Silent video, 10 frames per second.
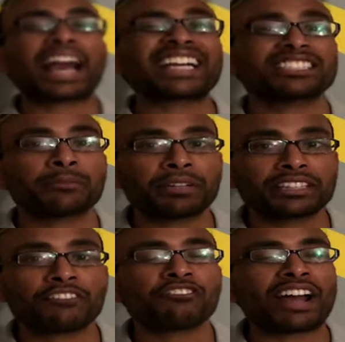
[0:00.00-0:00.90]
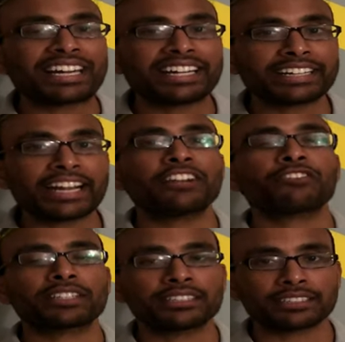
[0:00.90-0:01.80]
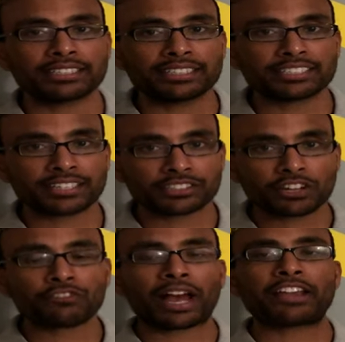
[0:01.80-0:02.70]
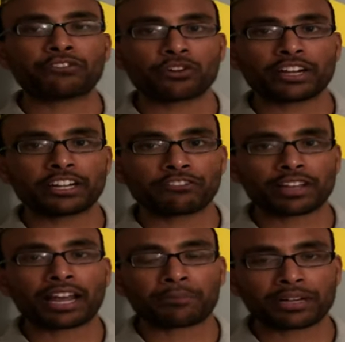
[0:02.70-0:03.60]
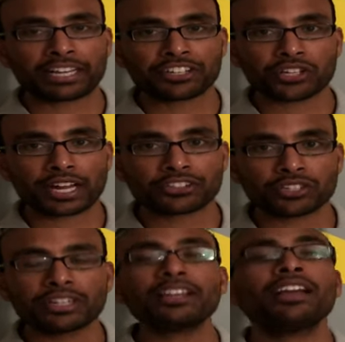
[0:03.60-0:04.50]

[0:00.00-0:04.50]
accepting the filing date for the third stage of I-485 application, actually.